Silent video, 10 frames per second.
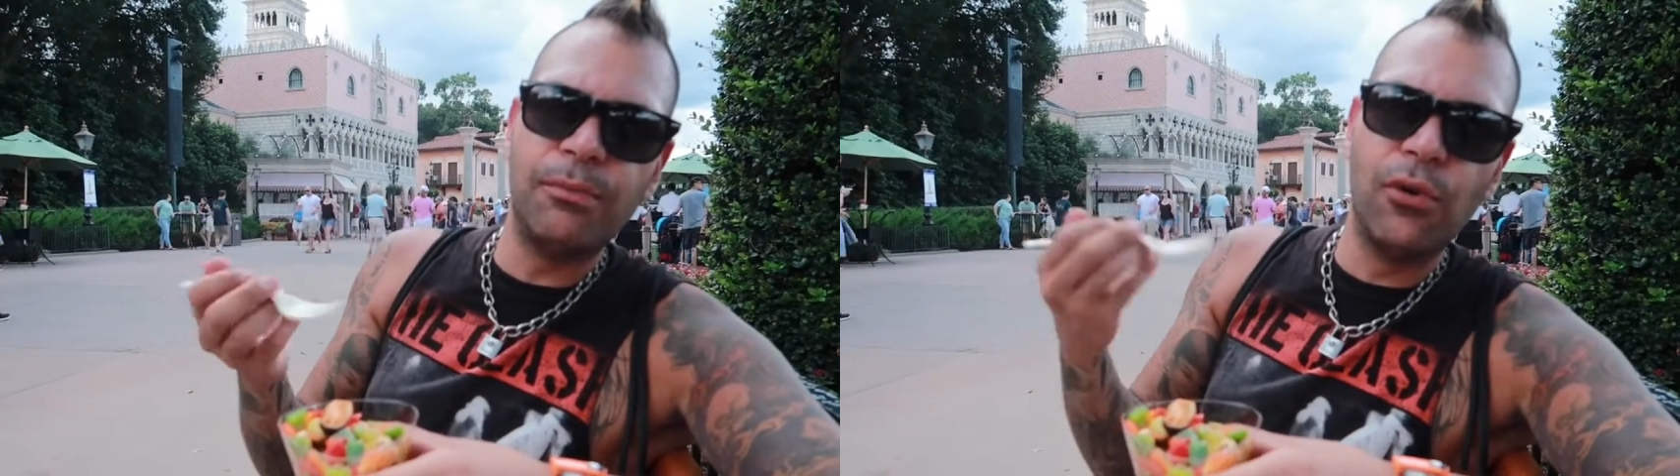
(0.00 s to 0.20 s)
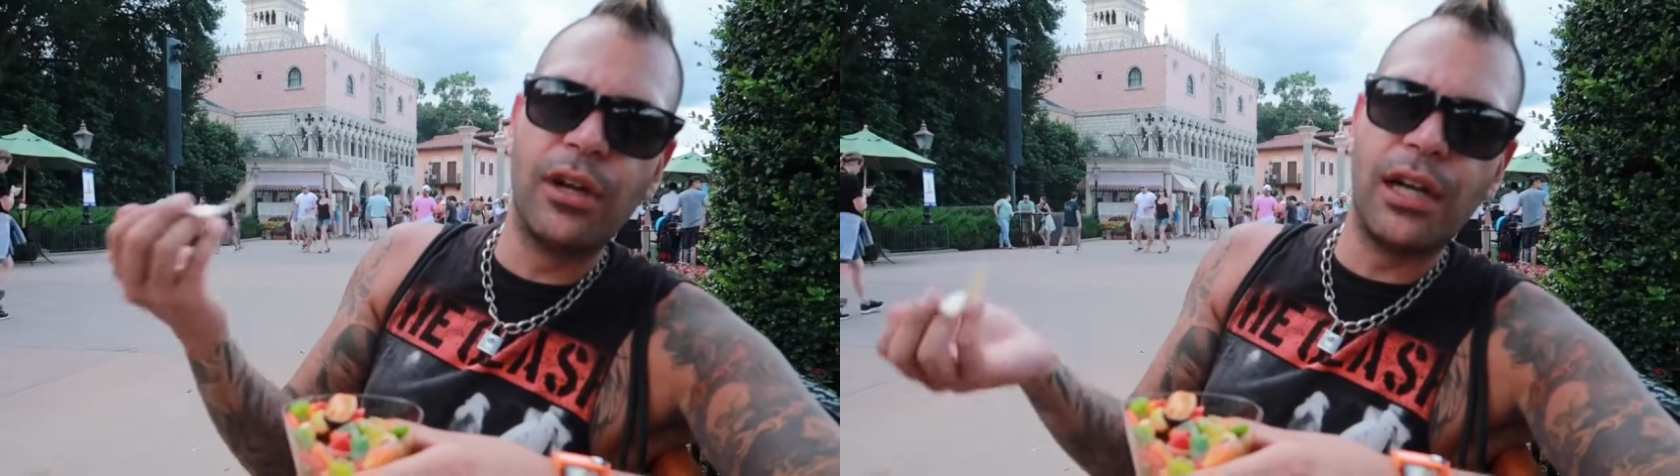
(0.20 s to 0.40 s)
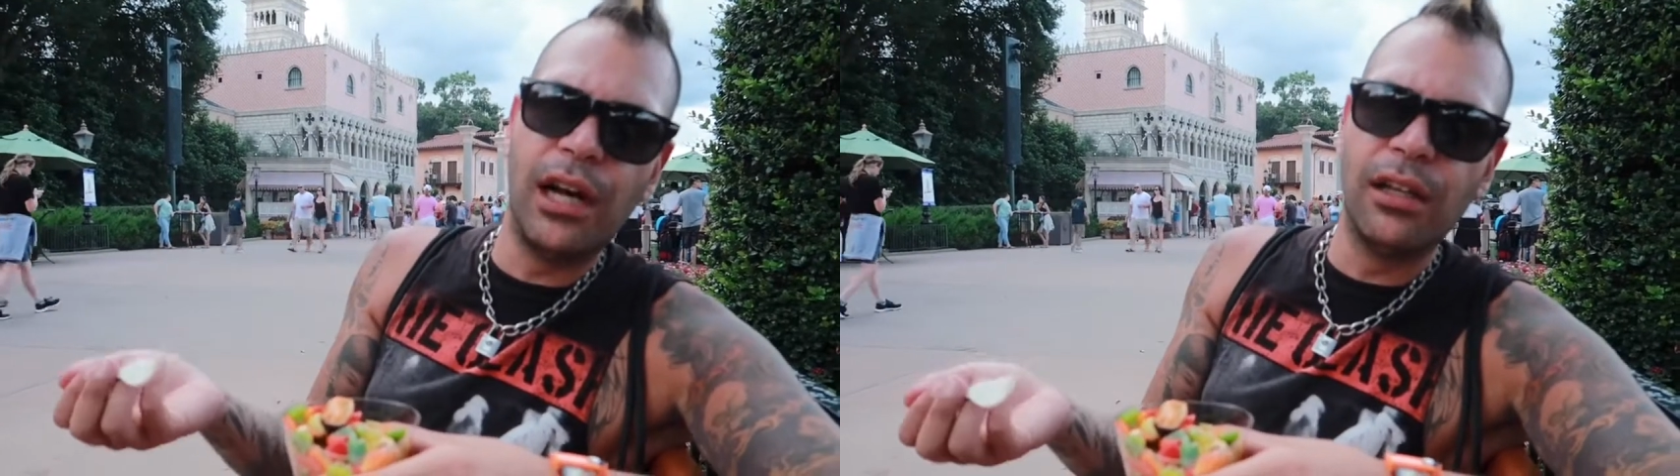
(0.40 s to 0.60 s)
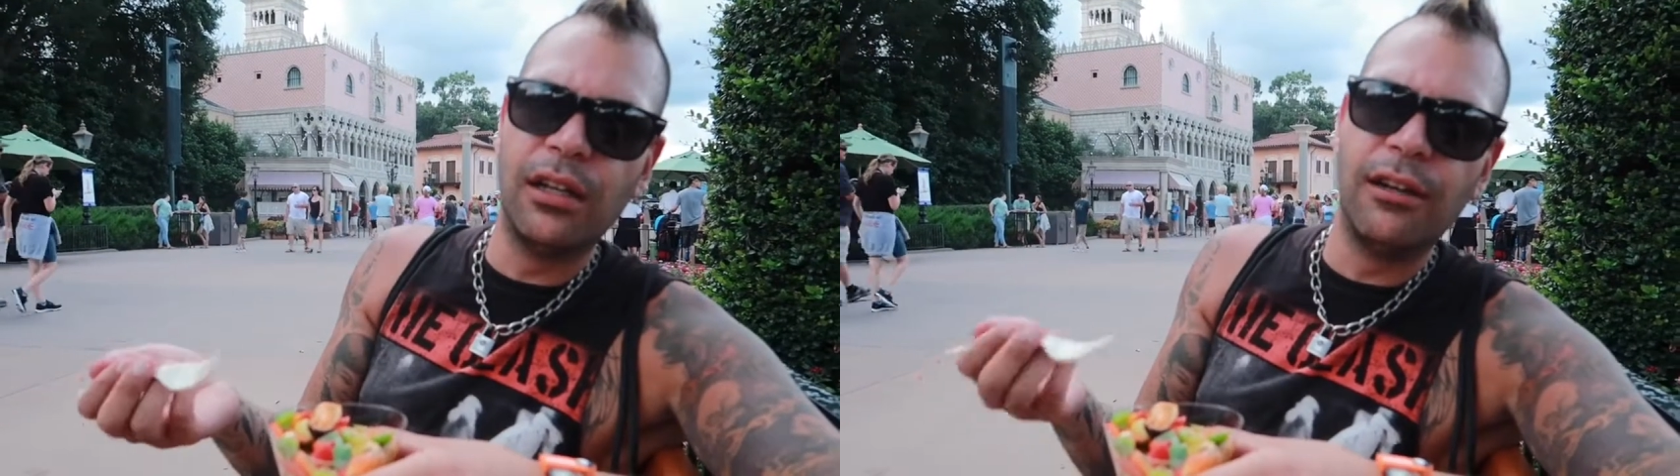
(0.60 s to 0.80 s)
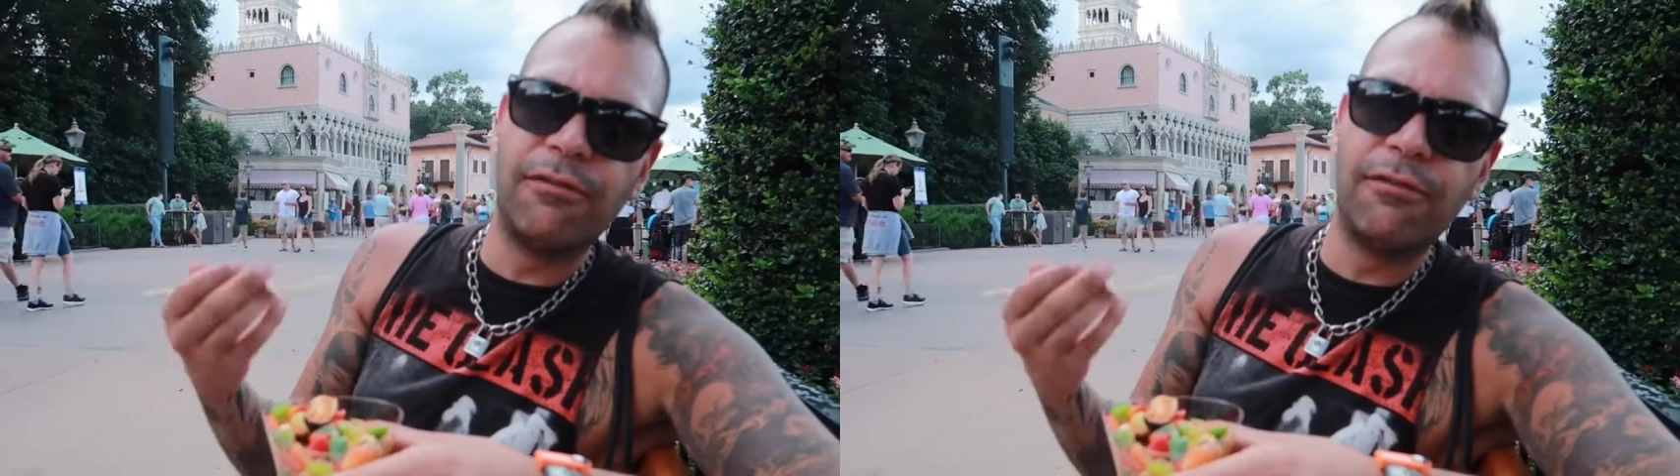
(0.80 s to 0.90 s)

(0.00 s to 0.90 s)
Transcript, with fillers: More color,